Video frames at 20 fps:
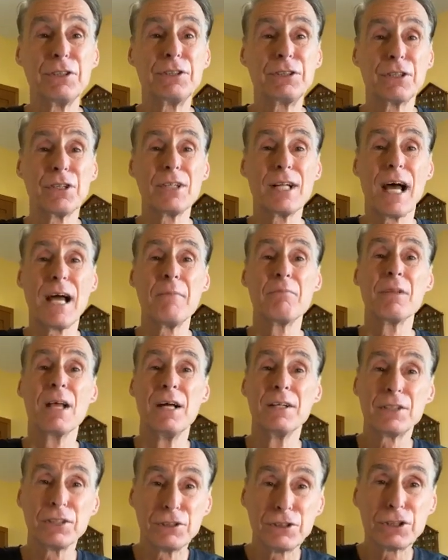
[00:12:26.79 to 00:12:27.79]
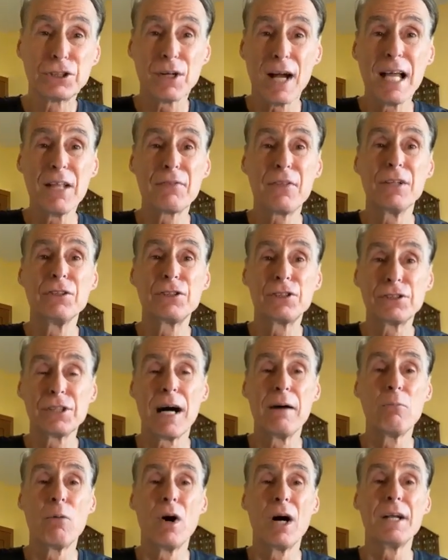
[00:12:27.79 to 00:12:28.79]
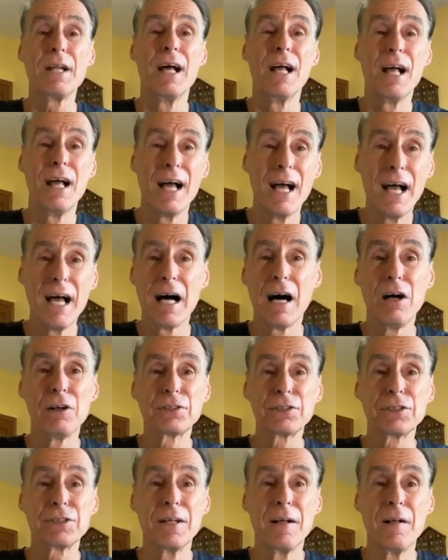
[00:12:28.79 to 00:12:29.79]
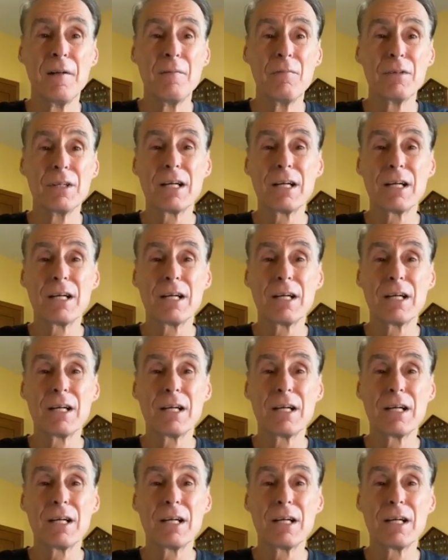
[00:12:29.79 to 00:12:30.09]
This is your day to strengthen someone else.